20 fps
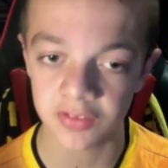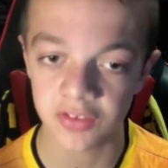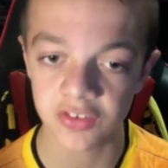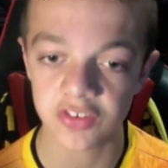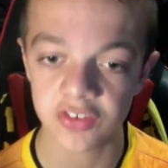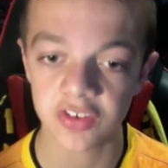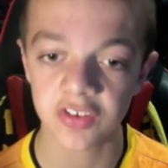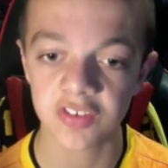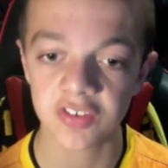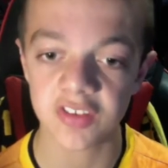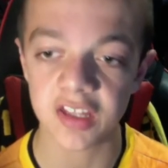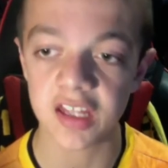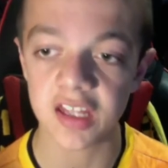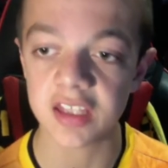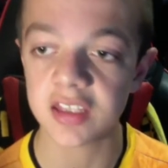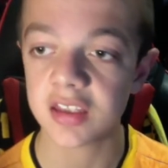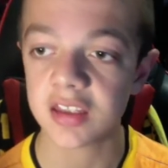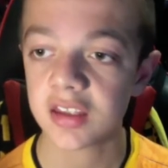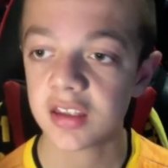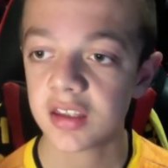
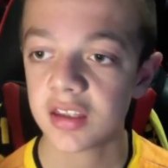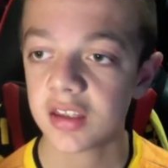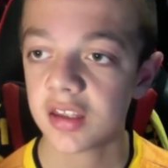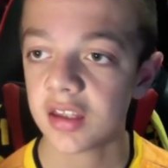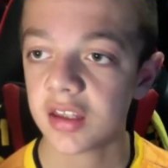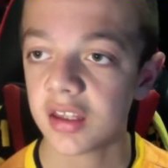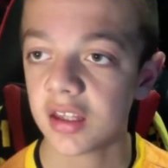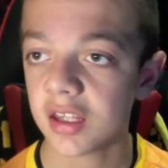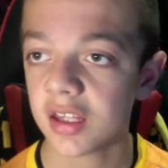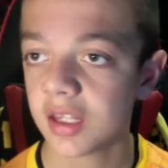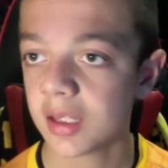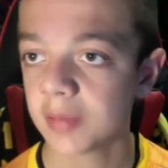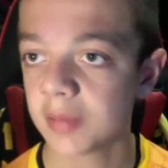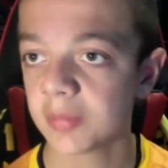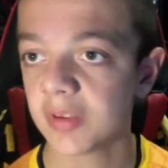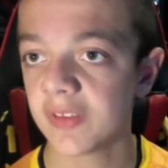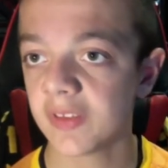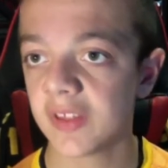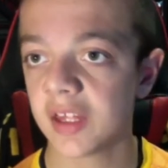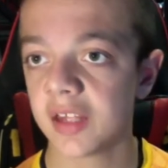Sunday,
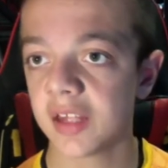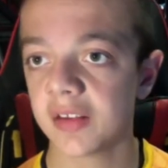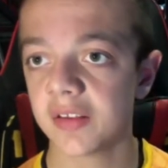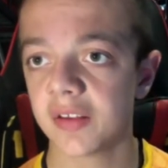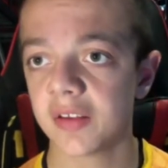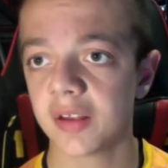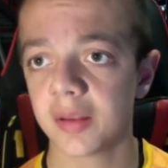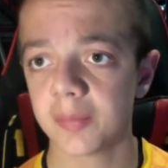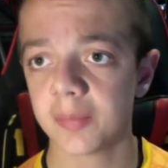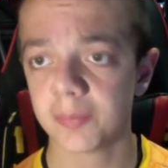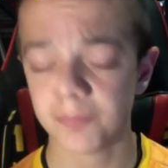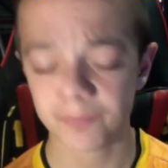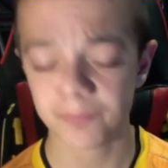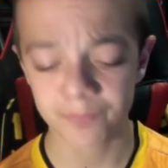and then